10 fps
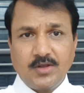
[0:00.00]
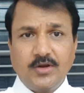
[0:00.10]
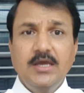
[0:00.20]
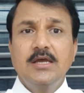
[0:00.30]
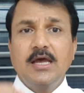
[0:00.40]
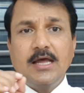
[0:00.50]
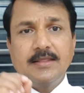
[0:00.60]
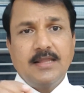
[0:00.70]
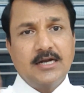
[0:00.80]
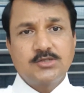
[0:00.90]
Okay,
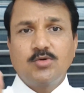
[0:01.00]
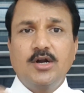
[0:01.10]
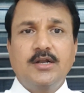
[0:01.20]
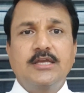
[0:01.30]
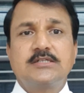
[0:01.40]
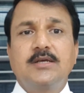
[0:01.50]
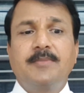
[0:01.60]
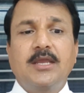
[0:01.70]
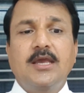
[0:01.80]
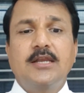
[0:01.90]
and that's what is the
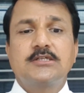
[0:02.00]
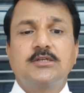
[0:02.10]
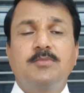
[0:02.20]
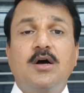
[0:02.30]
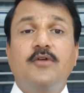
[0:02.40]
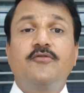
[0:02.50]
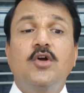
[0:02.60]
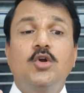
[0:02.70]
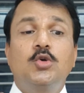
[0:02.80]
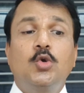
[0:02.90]
mechanism of
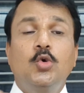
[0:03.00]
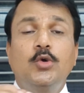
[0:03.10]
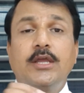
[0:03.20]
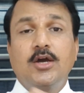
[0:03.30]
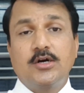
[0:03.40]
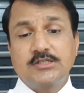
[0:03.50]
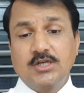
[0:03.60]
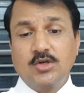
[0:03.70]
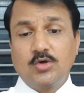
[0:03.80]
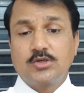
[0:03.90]
two
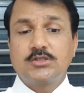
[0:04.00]
deoxyglucose.